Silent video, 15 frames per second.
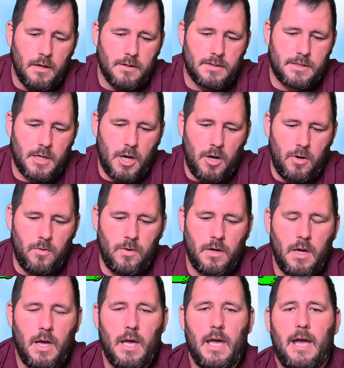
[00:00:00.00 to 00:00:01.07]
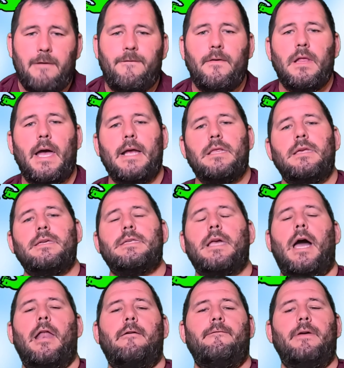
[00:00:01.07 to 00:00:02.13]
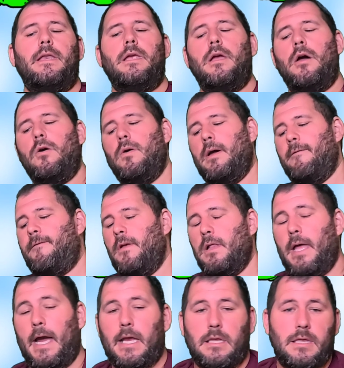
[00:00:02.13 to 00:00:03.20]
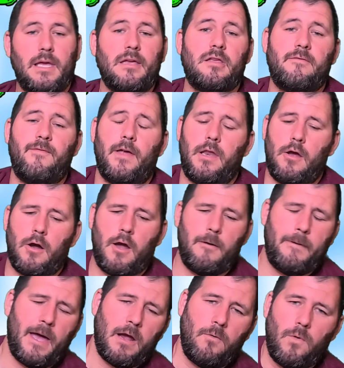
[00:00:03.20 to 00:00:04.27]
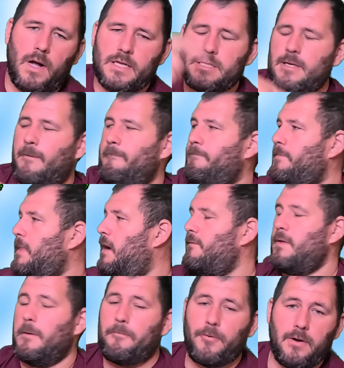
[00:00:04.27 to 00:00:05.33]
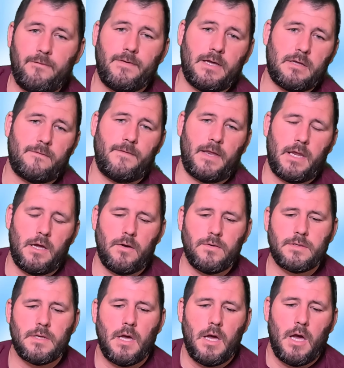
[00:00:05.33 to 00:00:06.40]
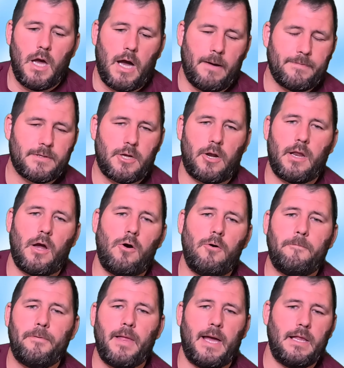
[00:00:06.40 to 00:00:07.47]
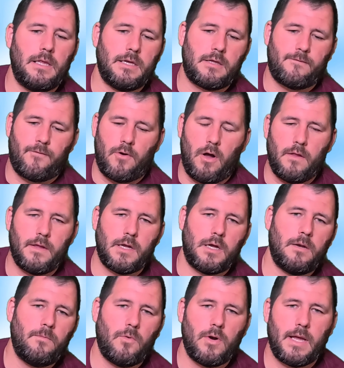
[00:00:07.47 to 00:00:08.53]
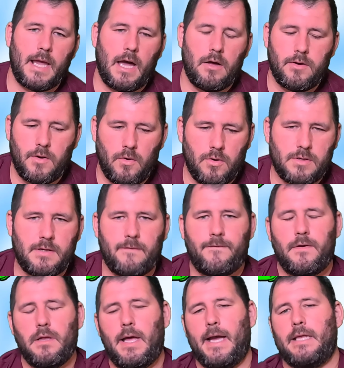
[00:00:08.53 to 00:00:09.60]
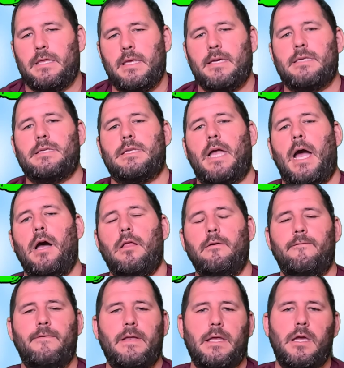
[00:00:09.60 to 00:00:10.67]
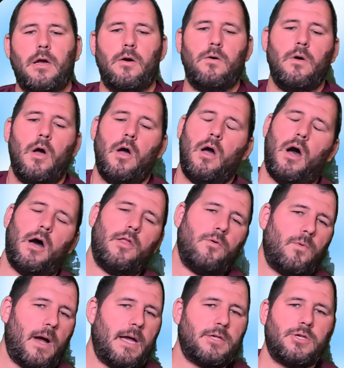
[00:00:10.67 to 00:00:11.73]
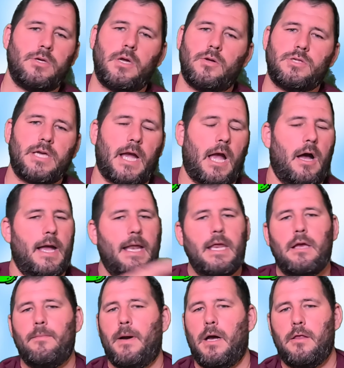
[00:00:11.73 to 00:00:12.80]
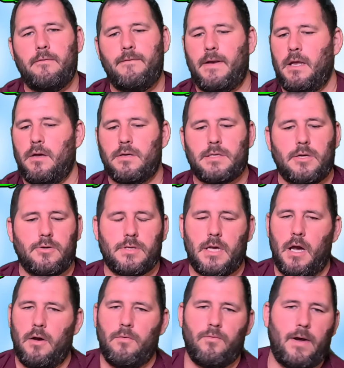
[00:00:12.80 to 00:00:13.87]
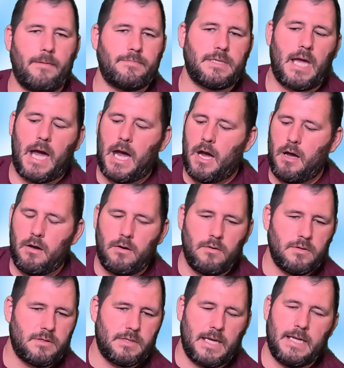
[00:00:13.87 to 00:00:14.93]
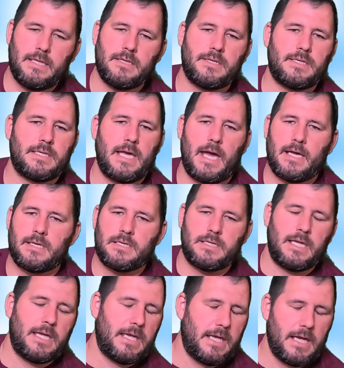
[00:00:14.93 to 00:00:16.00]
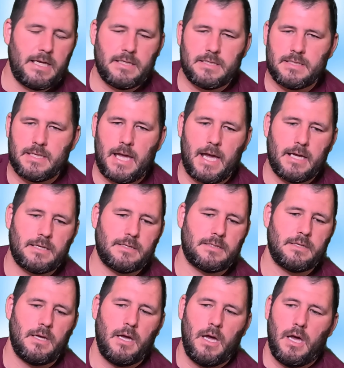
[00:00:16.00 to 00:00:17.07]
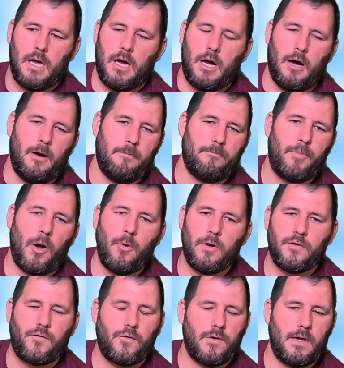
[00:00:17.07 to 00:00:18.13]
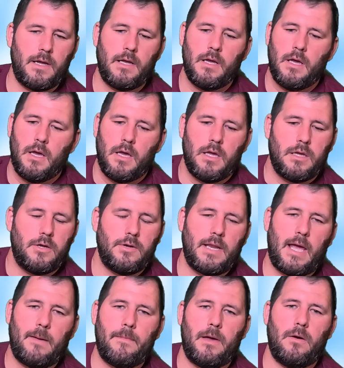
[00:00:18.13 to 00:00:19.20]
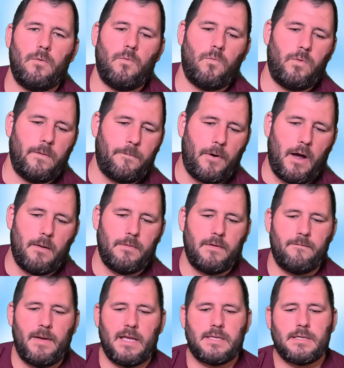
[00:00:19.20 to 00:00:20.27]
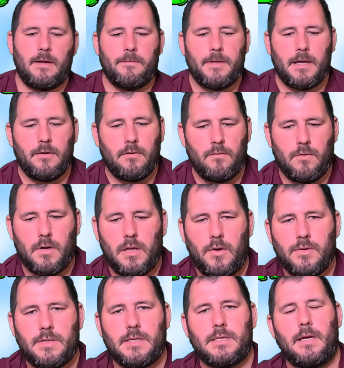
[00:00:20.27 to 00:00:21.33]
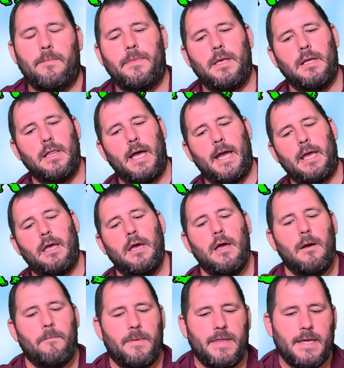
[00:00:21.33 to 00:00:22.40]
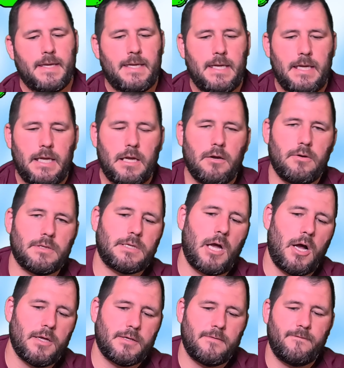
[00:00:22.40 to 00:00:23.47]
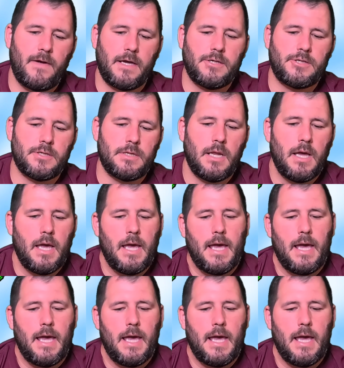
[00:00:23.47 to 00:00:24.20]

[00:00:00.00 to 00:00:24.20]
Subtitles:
So if you like this kind of video, if you like this video, go back and watch some of the previous videos. I'm starting a whole playlist for all the Good Morning Outdoors if you like this style of video. Otherwise, you can go check out any of my other videos. There's reptiles, insects, stinging insects, poetry, you name it. We probably made something close to something you like, but the key here is conservation.